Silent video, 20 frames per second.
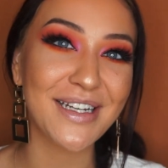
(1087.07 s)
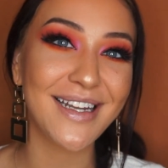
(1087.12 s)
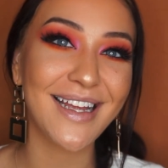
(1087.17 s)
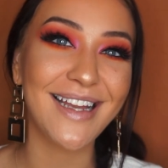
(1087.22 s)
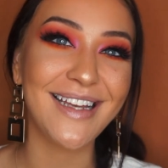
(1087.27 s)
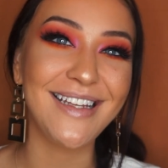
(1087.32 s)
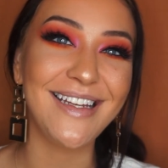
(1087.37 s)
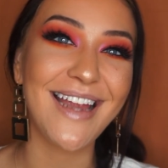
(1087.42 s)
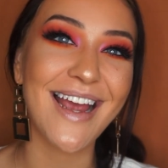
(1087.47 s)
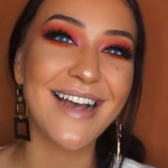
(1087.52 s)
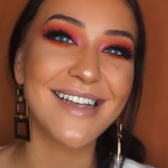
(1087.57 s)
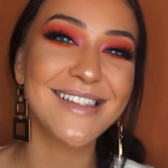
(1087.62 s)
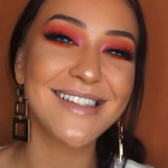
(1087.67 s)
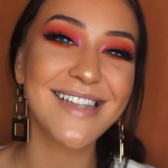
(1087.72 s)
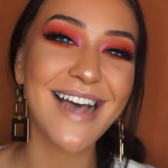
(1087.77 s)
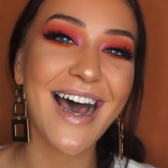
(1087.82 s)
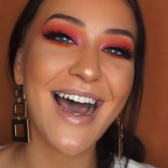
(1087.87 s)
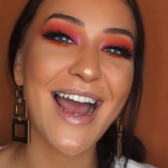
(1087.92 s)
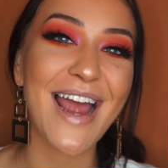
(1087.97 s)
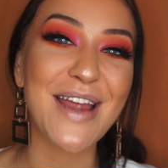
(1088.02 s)
And yes,
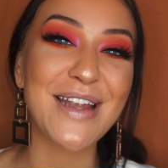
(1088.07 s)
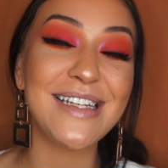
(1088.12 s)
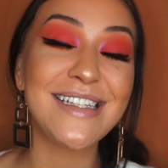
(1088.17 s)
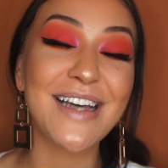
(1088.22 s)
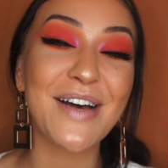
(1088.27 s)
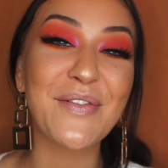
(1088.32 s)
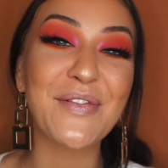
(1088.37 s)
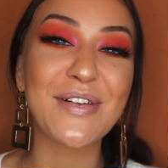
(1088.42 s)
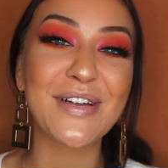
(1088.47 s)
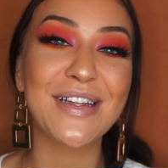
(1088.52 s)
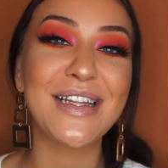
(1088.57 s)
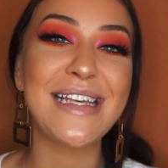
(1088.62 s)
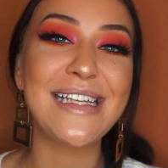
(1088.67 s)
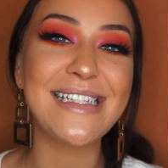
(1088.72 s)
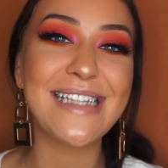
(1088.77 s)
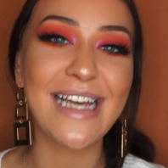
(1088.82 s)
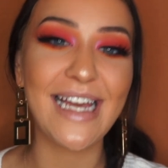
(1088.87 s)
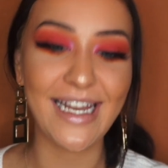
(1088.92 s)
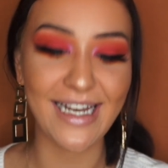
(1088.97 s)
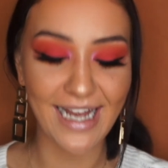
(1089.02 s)
I definitely
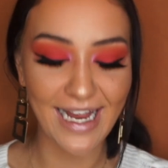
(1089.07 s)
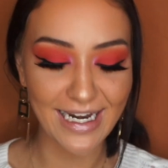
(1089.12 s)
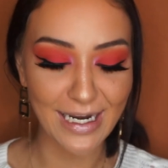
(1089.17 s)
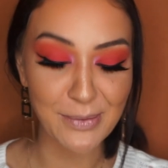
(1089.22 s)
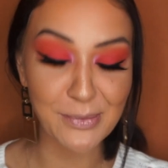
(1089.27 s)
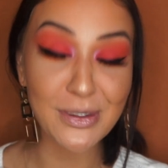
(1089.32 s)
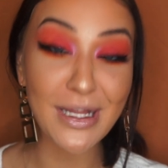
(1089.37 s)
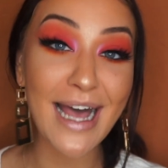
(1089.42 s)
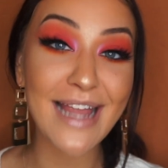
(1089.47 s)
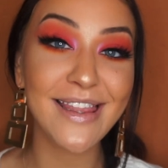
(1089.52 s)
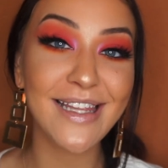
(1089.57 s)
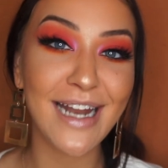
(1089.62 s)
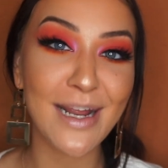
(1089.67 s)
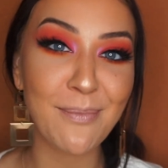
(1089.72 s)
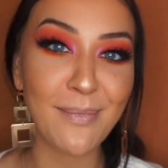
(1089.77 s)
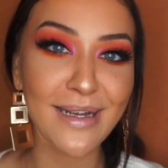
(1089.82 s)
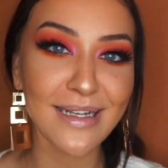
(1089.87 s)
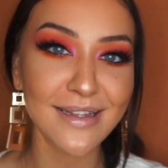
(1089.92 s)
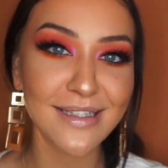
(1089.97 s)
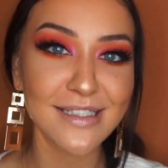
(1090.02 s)
did, and I'm glad that I
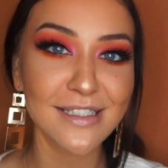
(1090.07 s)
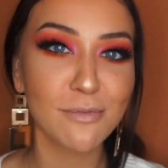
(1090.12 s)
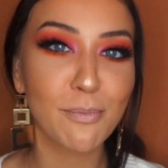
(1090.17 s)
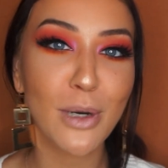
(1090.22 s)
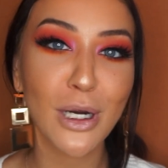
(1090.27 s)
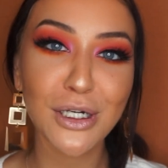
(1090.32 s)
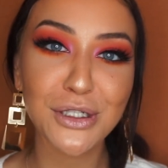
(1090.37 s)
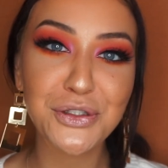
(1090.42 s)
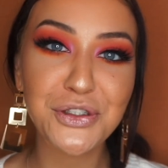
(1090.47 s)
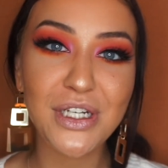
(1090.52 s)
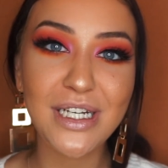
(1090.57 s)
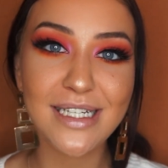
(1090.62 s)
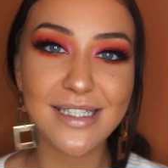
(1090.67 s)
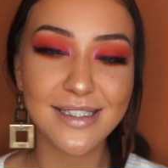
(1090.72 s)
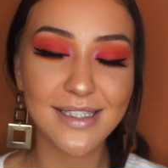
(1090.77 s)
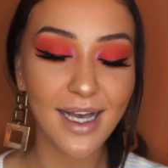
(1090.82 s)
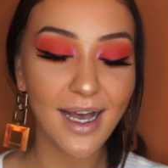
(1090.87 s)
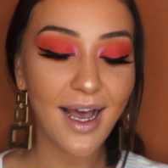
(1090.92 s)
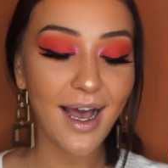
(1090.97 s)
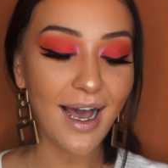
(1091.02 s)
made this
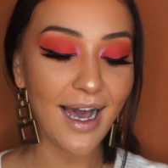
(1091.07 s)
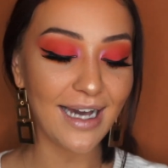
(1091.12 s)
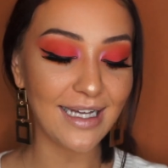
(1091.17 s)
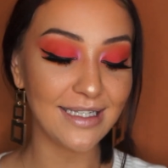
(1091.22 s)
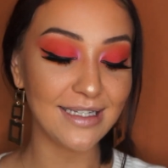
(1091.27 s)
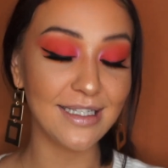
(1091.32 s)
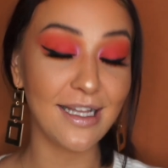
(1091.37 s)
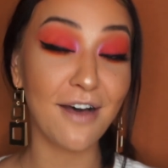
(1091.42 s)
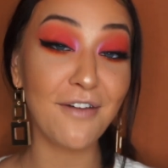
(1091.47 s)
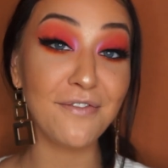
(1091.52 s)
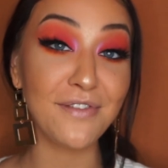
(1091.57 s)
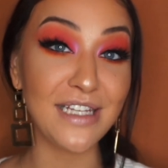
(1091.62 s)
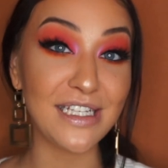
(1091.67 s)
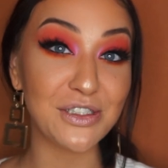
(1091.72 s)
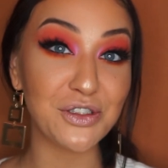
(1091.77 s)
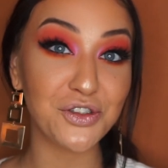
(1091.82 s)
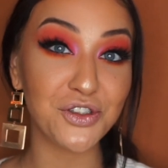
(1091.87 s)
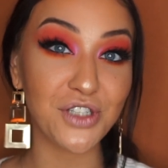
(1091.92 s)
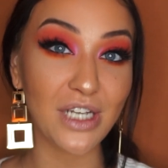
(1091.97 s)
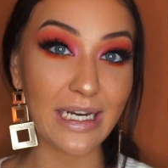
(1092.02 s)
purchase. I love
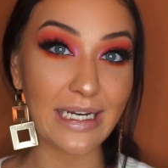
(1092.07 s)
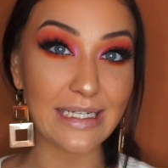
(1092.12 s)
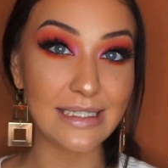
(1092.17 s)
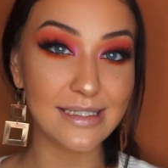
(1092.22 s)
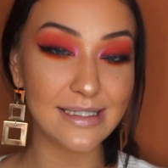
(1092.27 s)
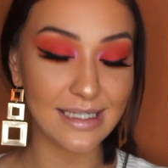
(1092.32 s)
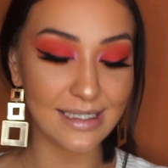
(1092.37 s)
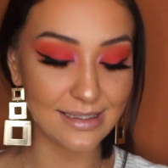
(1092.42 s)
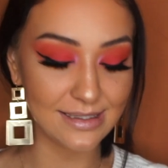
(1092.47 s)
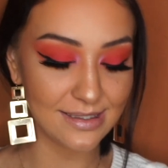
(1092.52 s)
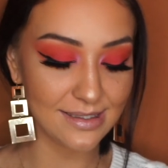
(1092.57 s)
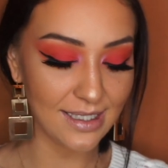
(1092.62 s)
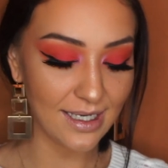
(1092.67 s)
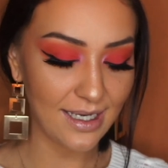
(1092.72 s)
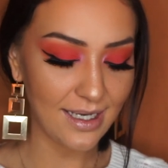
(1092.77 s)
these shades. It's